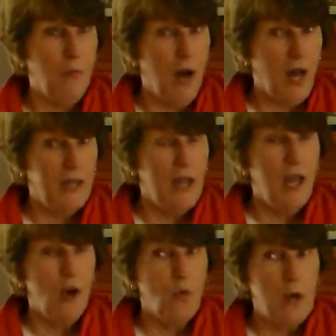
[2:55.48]

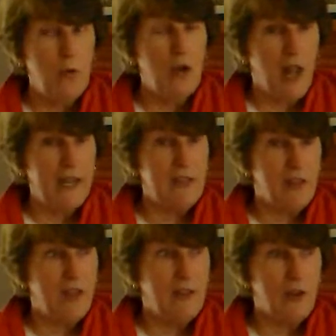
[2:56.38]
but we would like to
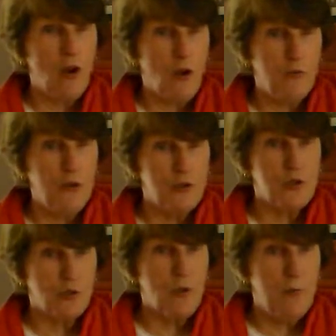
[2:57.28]
think that all
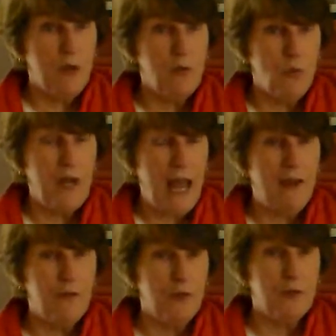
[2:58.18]
future women would
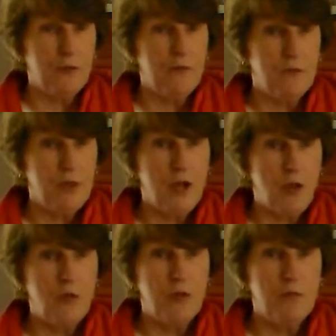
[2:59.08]
have the, you
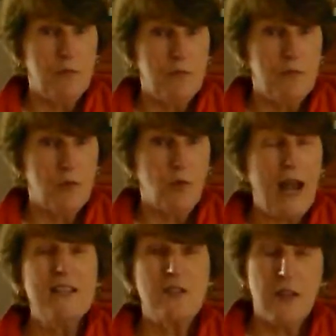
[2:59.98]
know, the
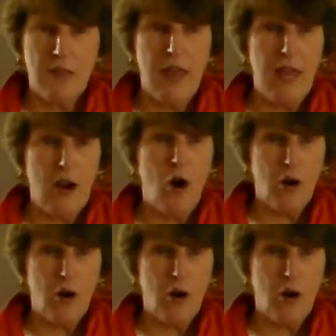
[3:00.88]
rights that they